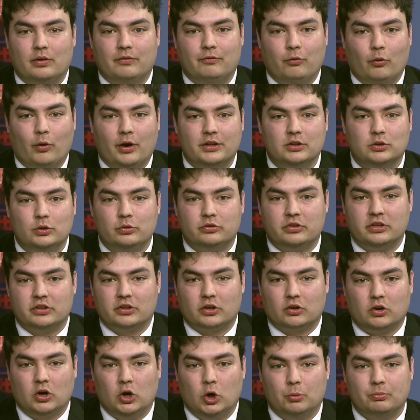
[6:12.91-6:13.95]
avoid losing
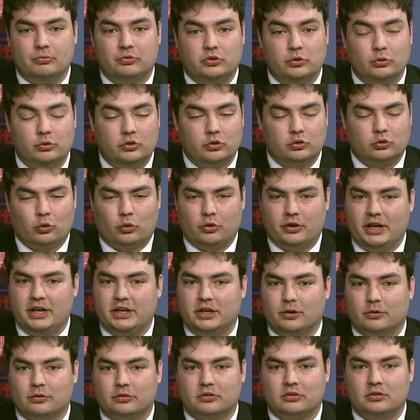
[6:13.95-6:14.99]
their homes due to
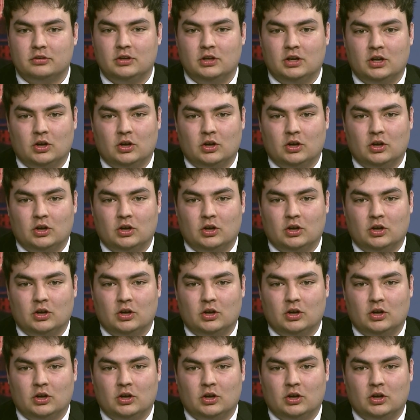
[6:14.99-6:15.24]
tornadoes.